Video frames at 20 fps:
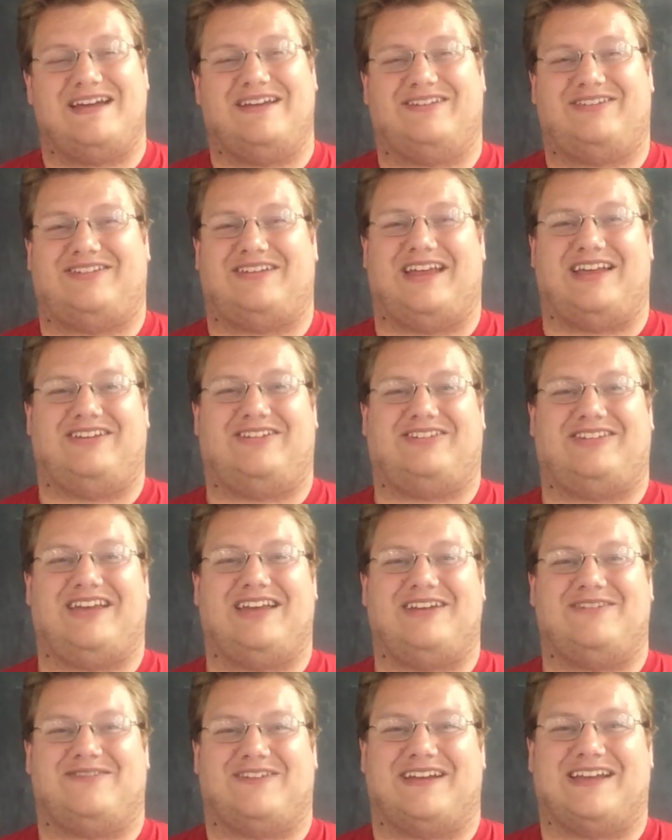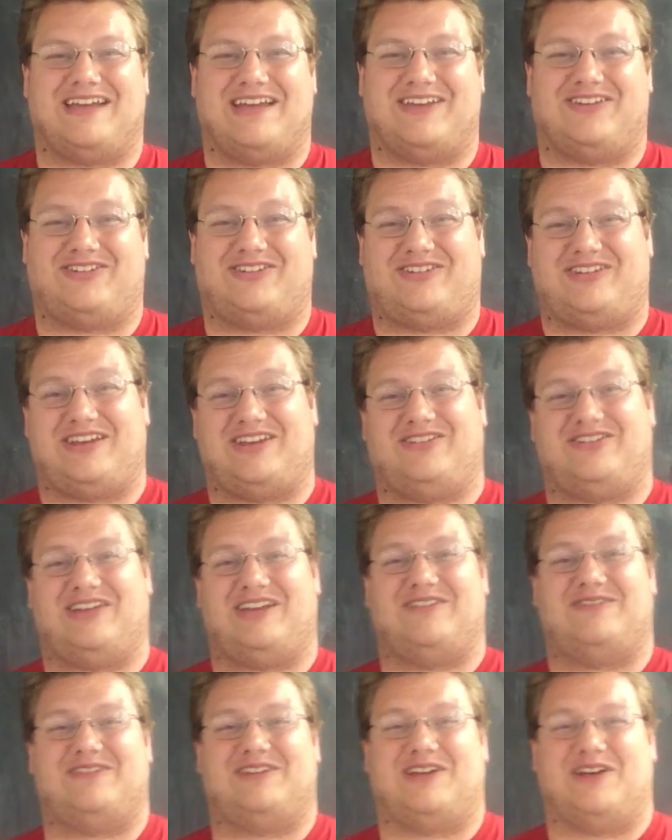stay safe, I guess. Stay
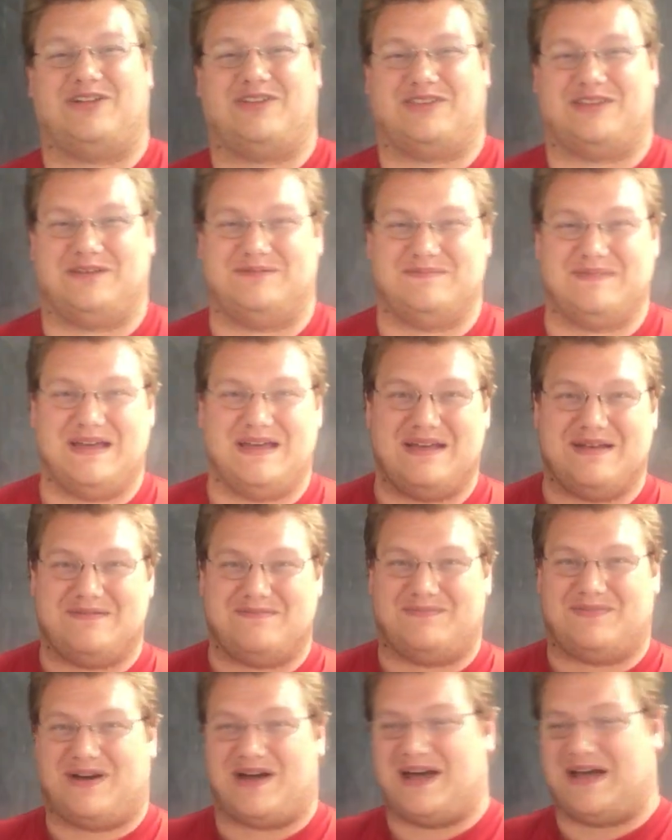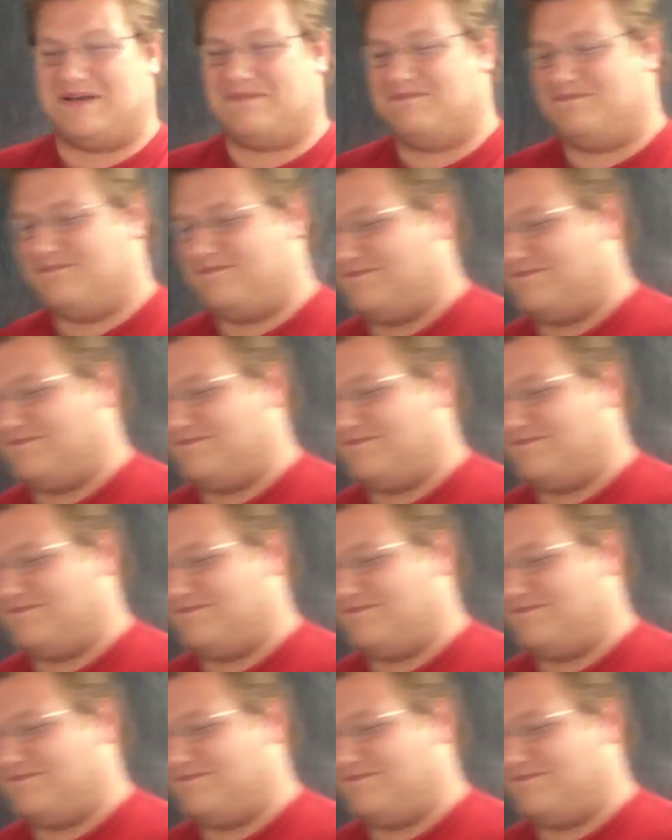safe and healthy. Bye.